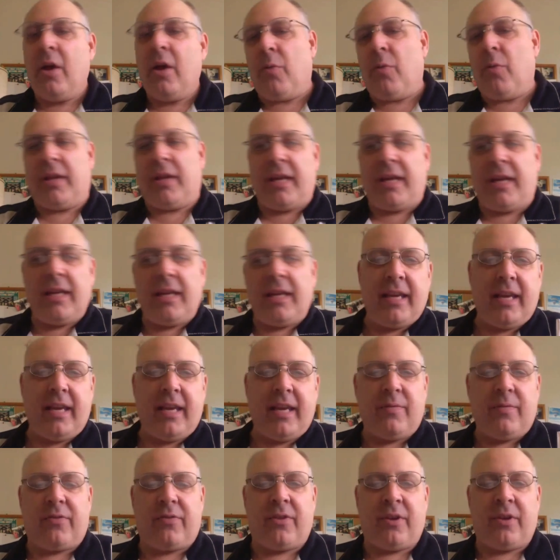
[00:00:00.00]
Well, he
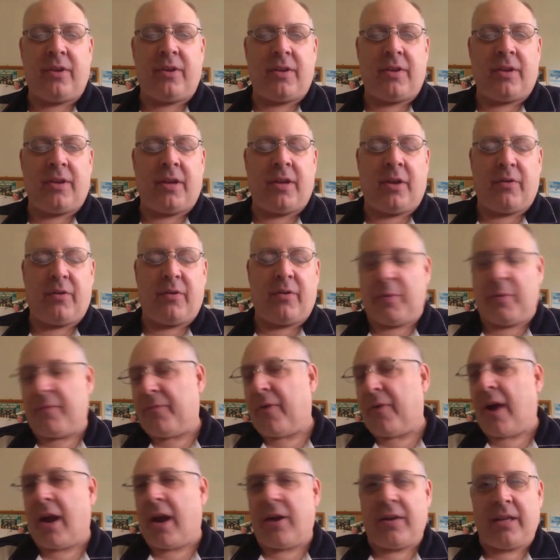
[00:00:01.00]
leaves he's been
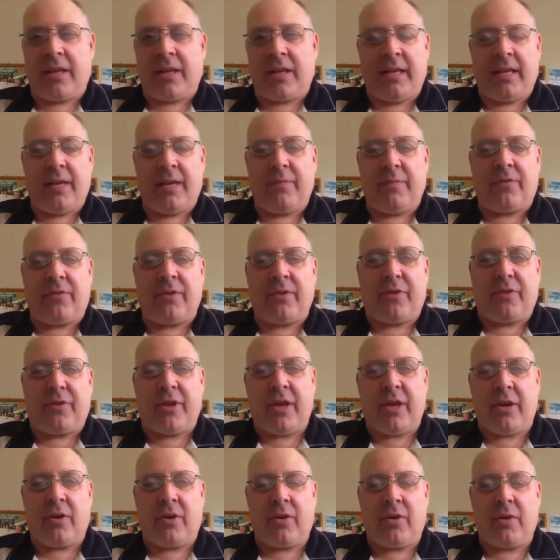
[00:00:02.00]
fired. He leaves the
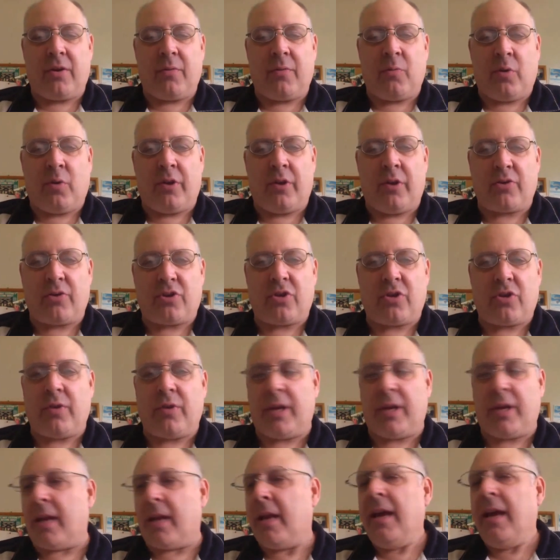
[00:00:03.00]
theater where they're
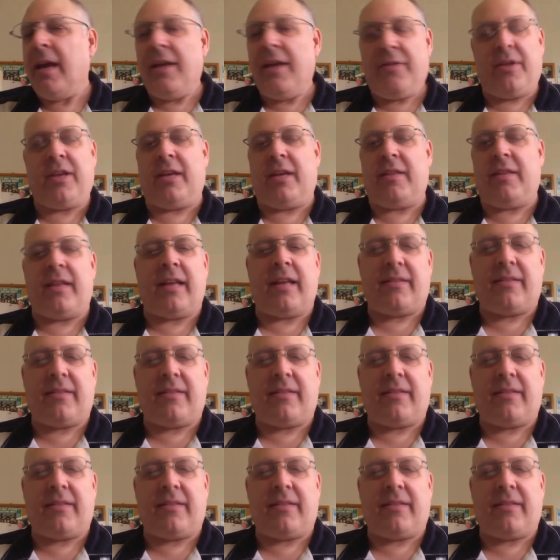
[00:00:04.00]
shooting it, thinking that's